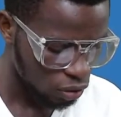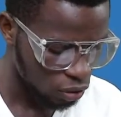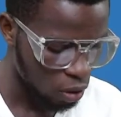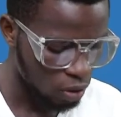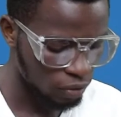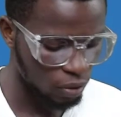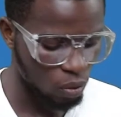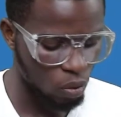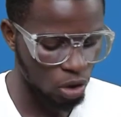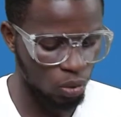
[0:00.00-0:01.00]

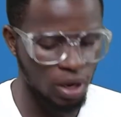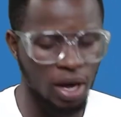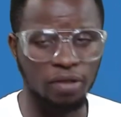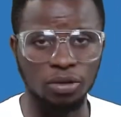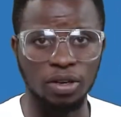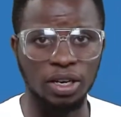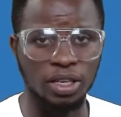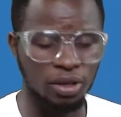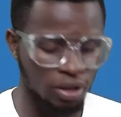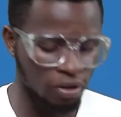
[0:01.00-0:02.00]
solve what we have
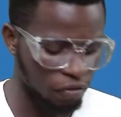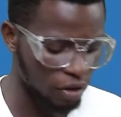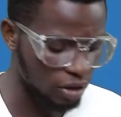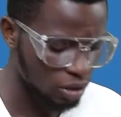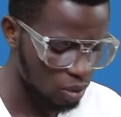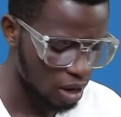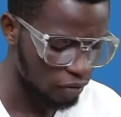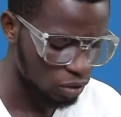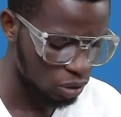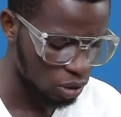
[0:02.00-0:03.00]
over here. The first thing we have
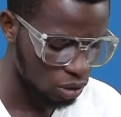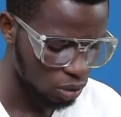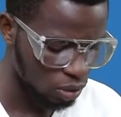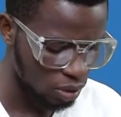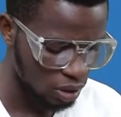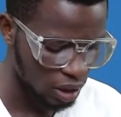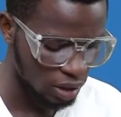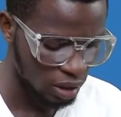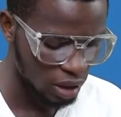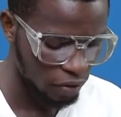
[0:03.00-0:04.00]
to do is to state the
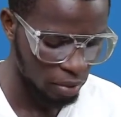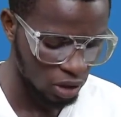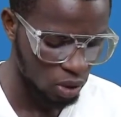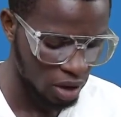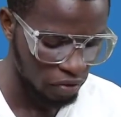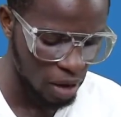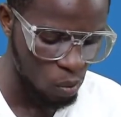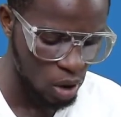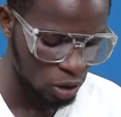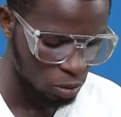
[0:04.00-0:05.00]
given parameters. We have
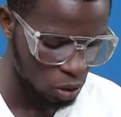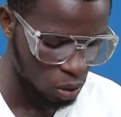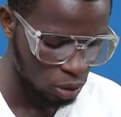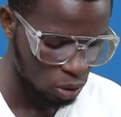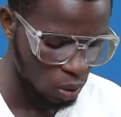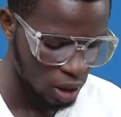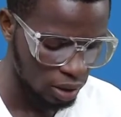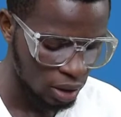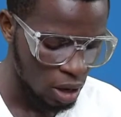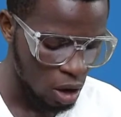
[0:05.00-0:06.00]
m1 to be equal to
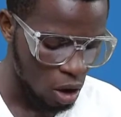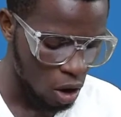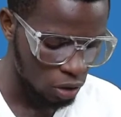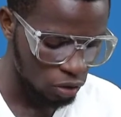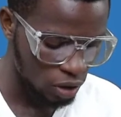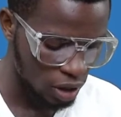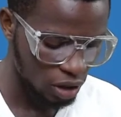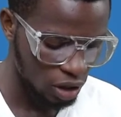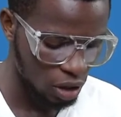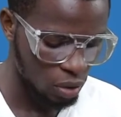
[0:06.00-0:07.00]

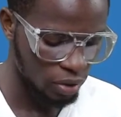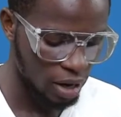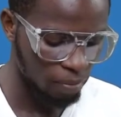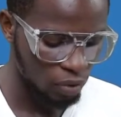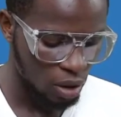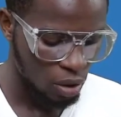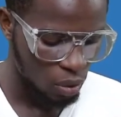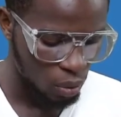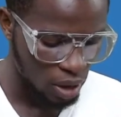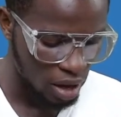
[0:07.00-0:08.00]
100 kilogram.
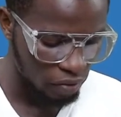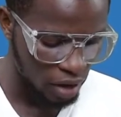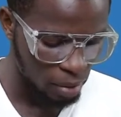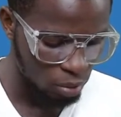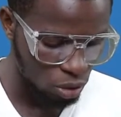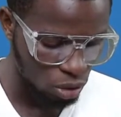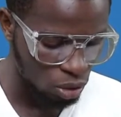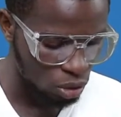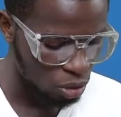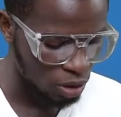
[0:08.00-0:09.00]
We have
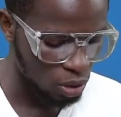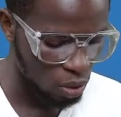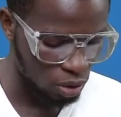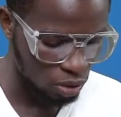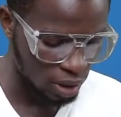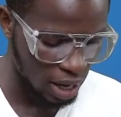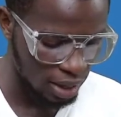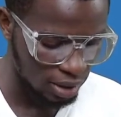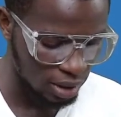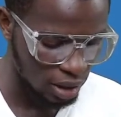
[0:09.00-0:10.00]
m2 to be equal to
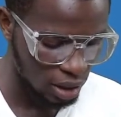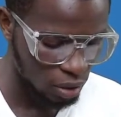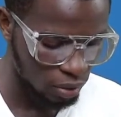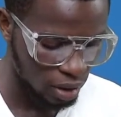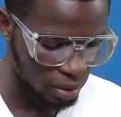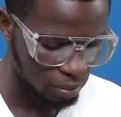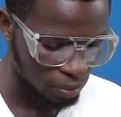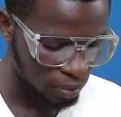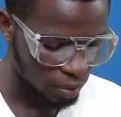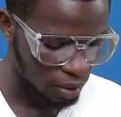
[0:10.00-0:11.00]
90
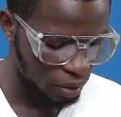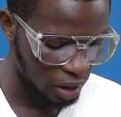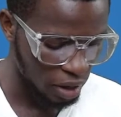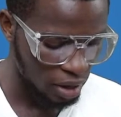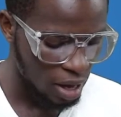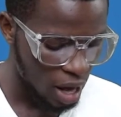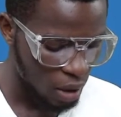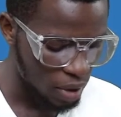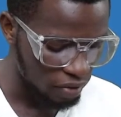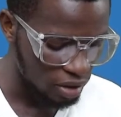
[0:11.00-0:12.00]
kilogram. Okay,
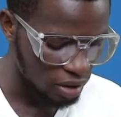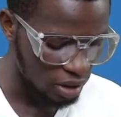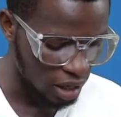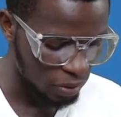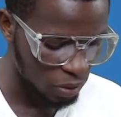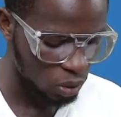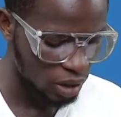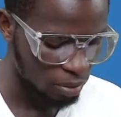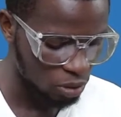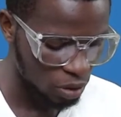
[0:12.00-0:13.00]
and we have the distance
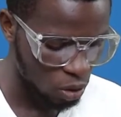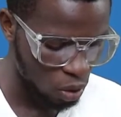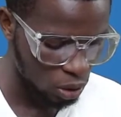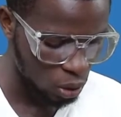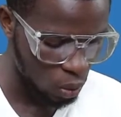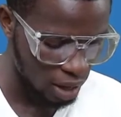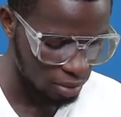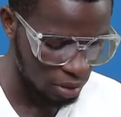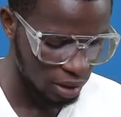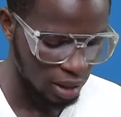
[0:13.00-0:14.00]
between them to be equal to
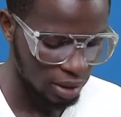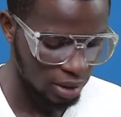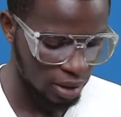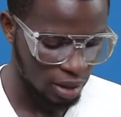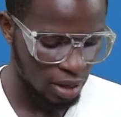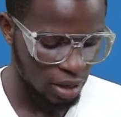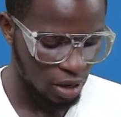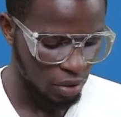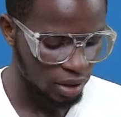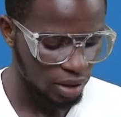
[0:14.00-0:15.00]
1 meters. All
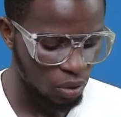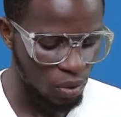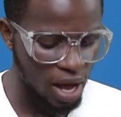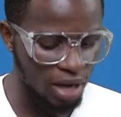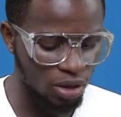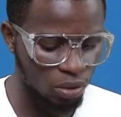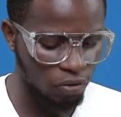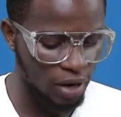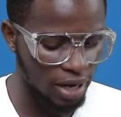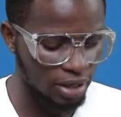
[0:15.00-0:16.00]
right, we asked to find the